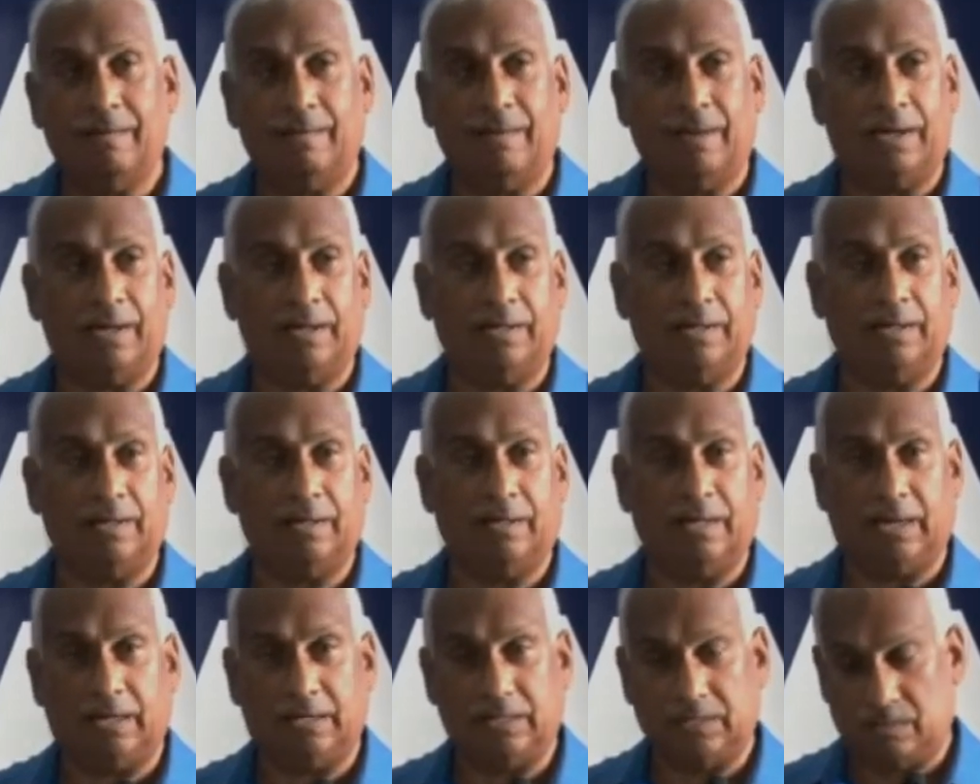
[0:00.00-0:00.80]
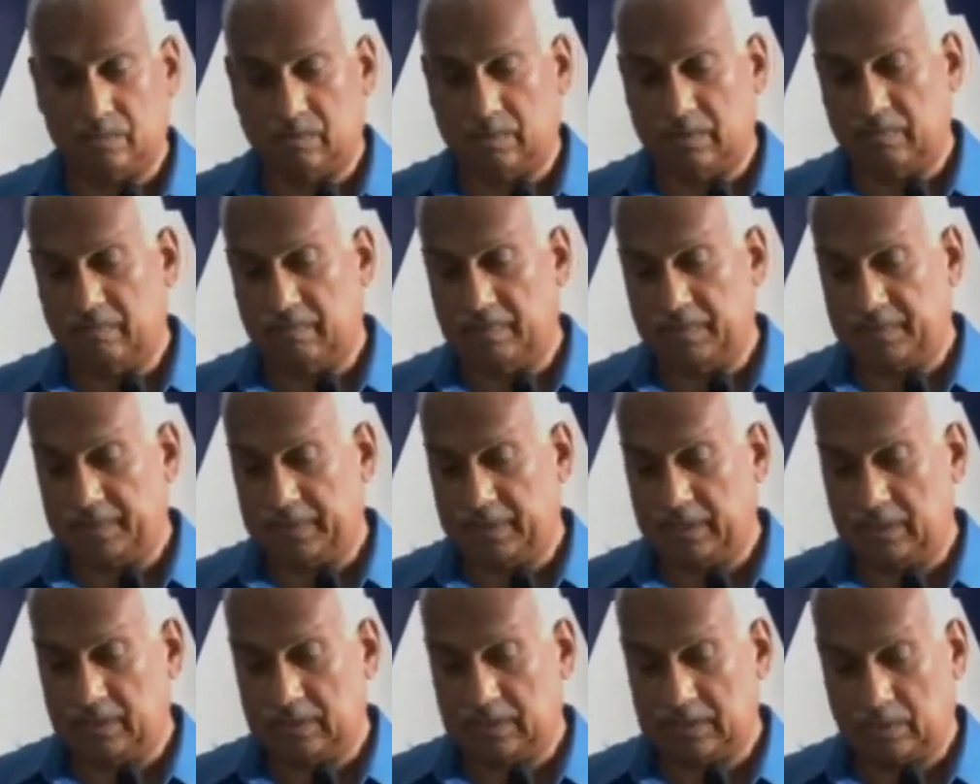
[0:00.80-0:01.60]
and that is one of the
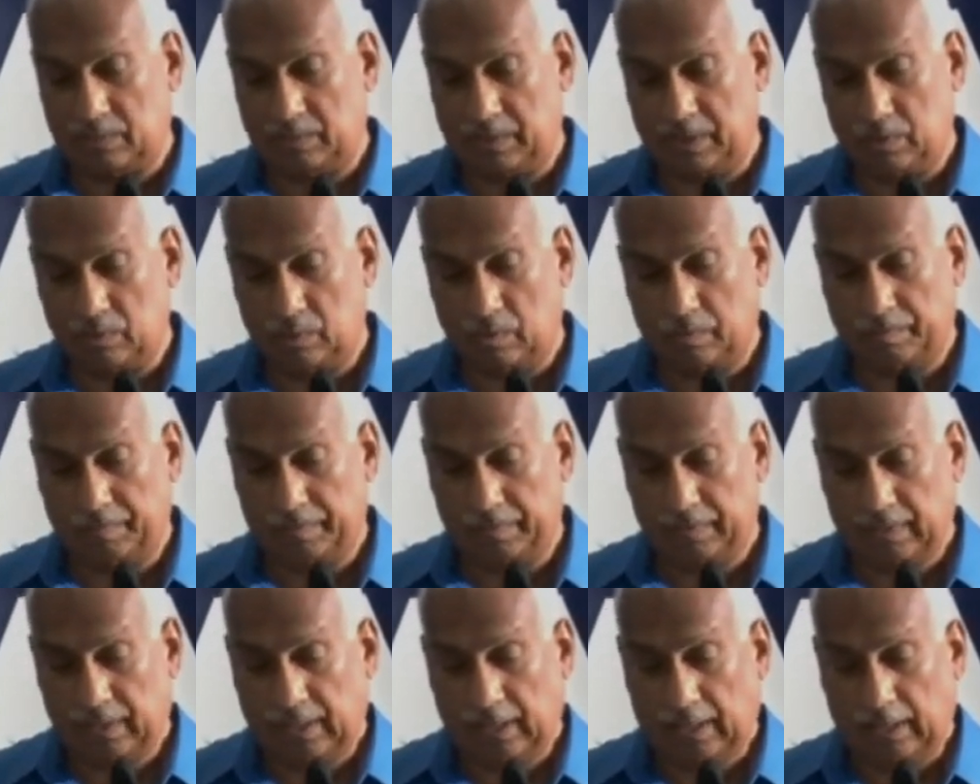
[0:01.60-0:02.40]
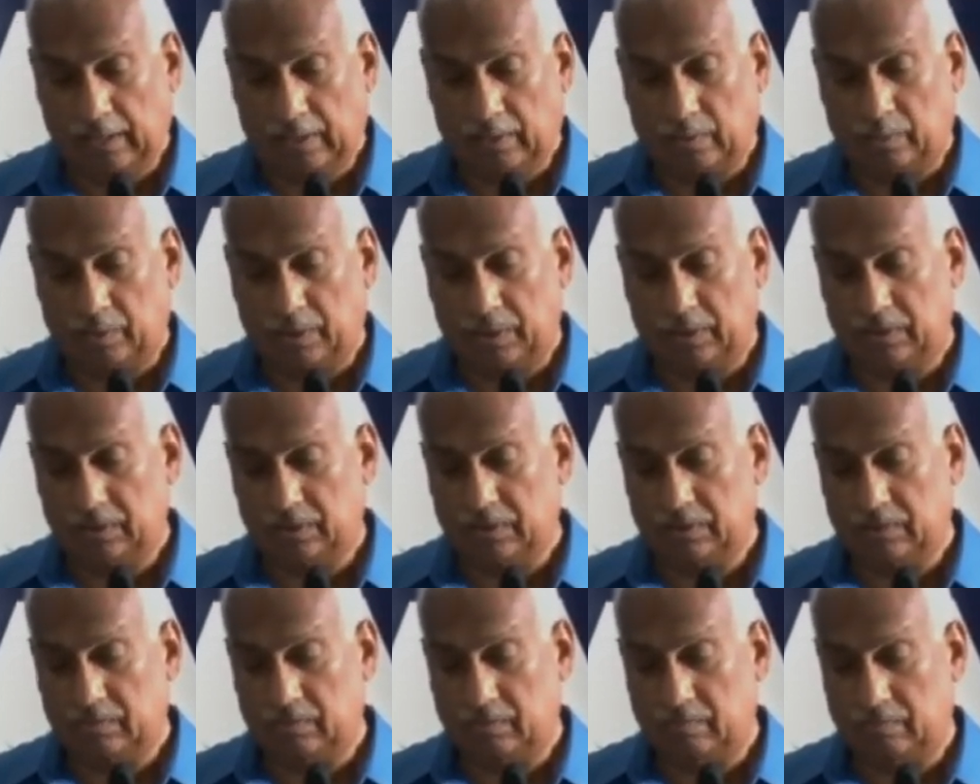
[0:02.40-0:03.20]
things that we hope would
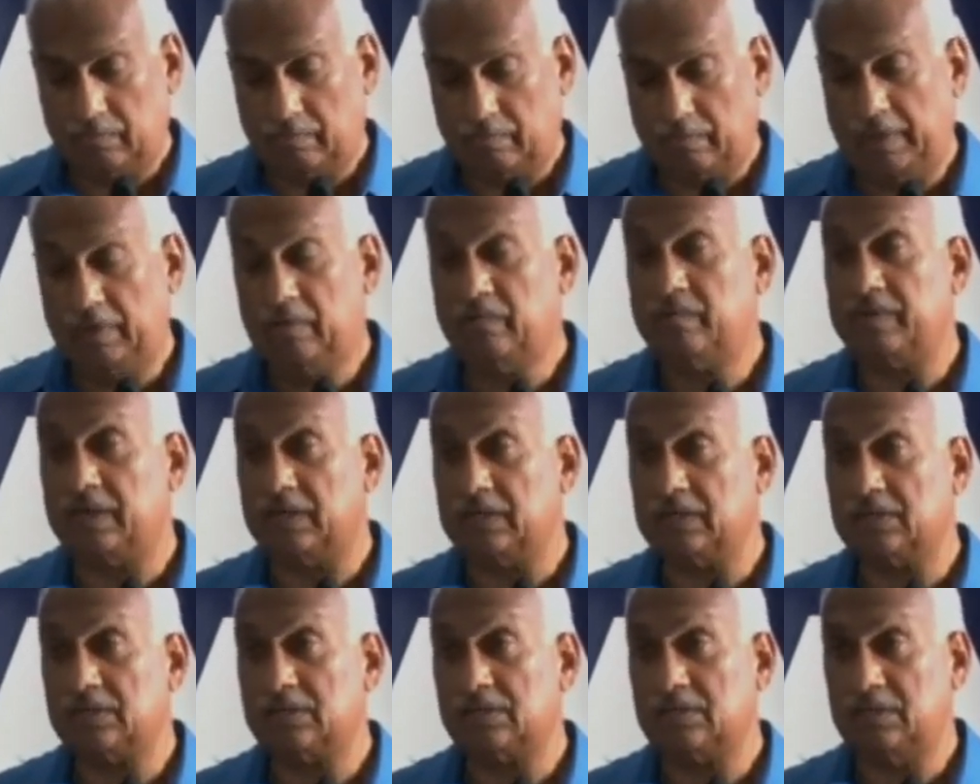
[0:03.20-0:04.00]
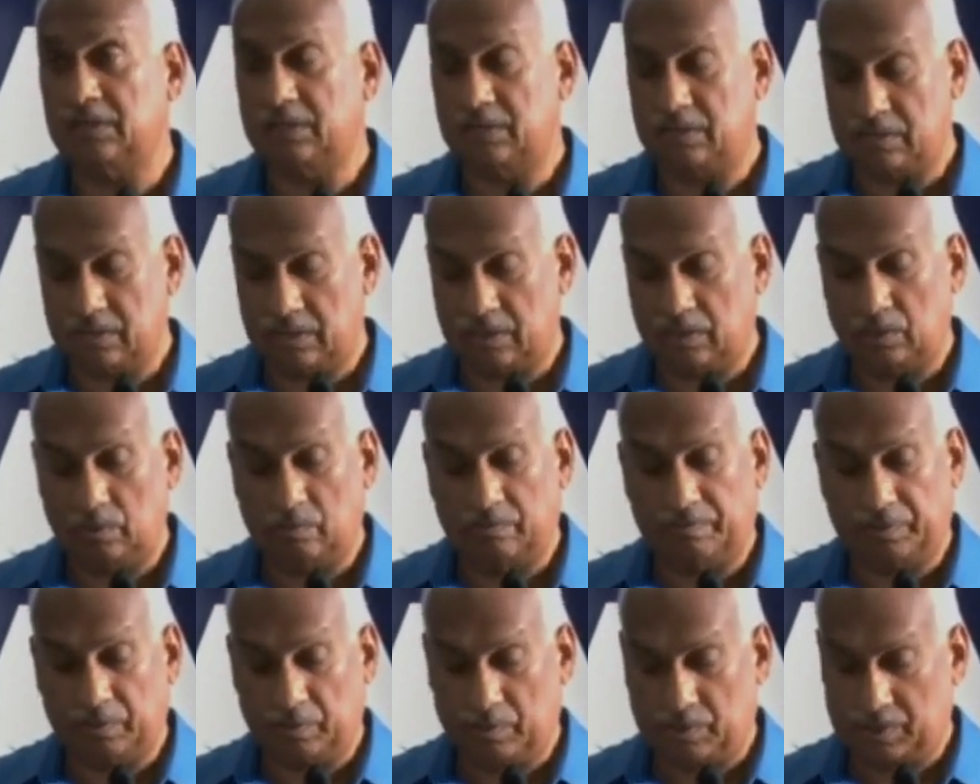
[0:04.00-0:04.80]
move us into a new
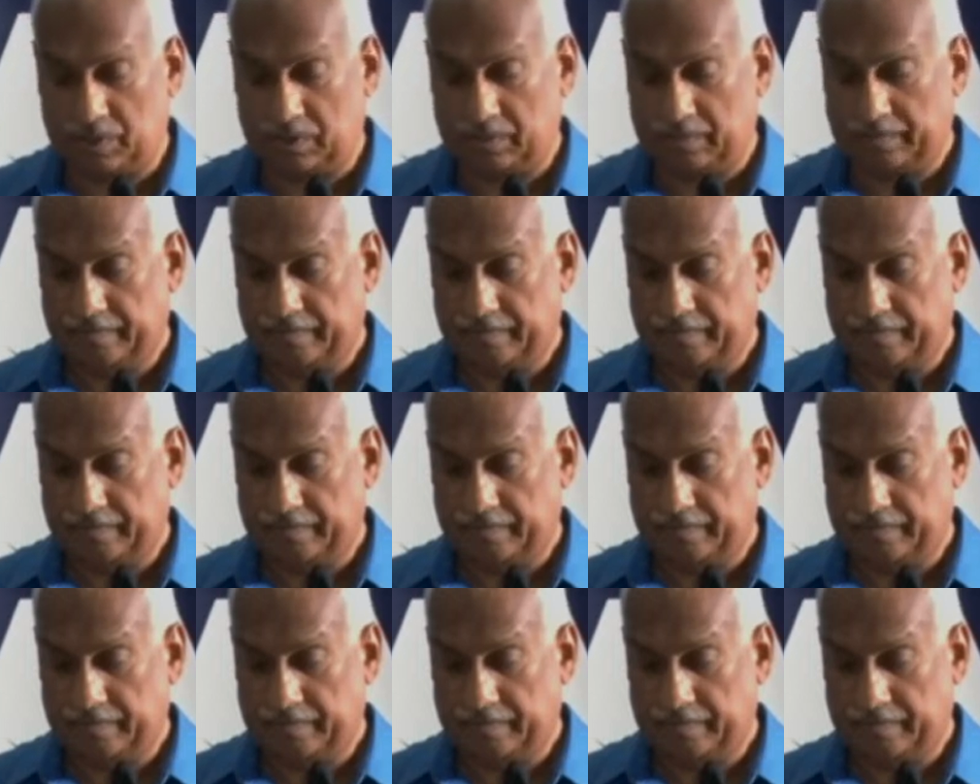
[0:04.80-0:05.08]
future